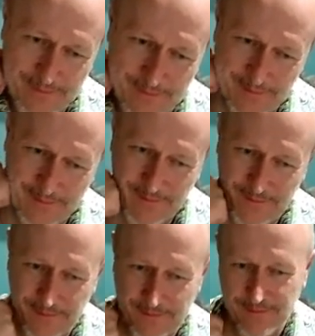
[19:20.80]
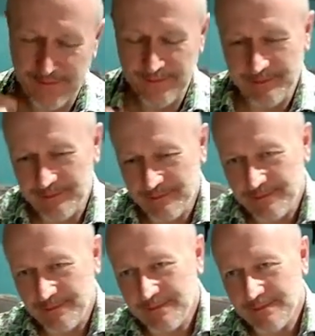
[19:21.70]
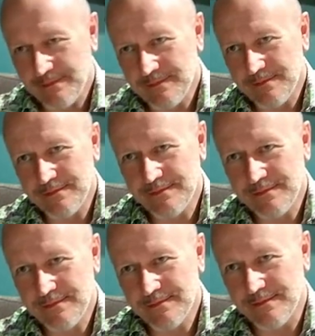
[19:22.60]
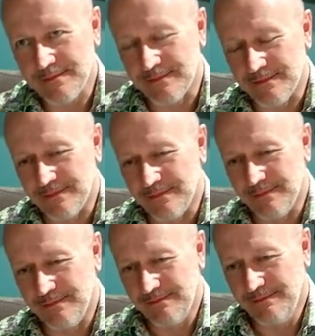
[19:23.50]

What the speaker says: No words are spoken by the person on screen.